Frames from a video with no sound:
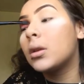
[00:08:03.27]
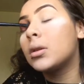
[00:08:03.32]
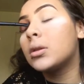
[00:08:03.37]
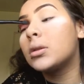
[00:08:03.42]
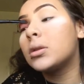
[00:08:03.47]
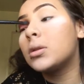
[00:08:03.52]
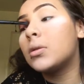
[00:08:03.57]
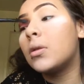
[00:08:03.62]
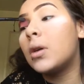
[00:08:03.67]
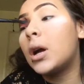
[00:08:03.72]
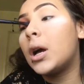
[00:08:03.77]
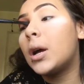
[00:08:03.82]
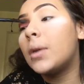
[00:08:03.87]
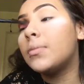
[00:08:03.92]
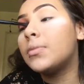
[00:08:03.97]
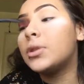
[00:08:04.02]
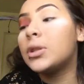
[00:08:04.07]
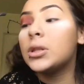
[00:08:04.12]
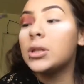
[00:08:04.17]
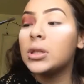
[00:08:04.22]
So
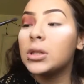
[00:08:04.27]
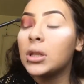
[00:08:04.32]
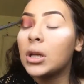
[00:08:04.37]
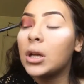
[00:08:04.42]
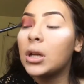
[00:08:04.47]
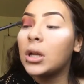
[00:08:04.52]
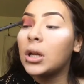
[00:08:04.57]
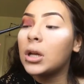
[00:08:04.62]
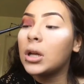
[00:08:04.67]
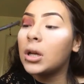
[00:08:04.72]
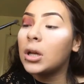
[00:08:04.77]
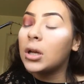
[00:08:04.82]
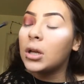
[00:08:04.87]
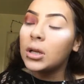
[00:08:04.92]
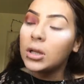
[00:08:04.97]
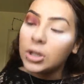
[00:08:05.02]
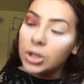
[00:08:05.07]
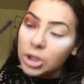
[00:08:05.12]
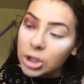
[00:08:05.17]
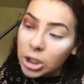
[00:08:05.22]
I'm just gonna
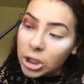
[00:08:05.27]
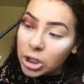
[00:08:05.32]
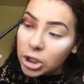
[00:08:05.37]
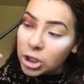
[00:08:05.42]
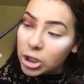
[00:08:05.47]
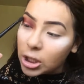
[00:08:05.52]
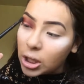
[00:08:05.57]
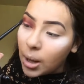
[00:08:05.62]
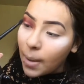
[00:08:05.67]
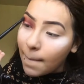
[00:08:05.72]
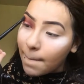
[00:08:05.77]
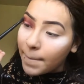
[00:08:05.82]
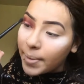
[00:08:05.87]
change it up.